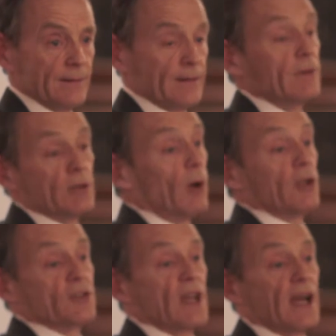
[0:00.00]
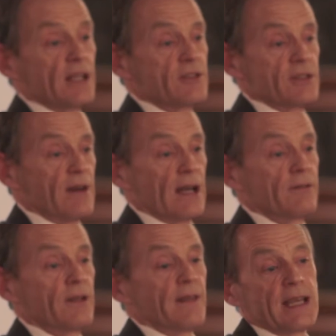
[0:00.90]
Now you might say that's
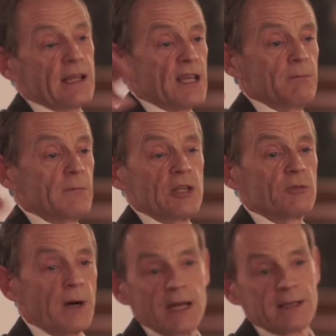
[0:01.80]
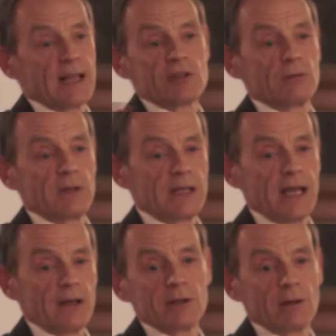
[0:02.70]
irrelevant, they get 10 minutes break and that's all they
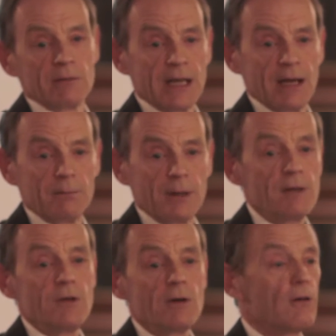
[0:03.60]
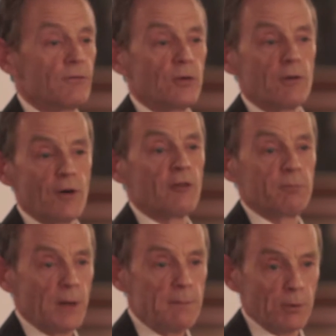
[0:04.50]
get, I don't care. But if you've got 4 or
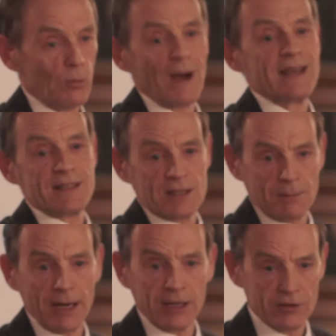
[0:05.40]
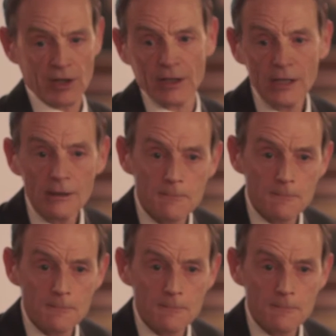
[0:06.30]
5 people waiting to make tea,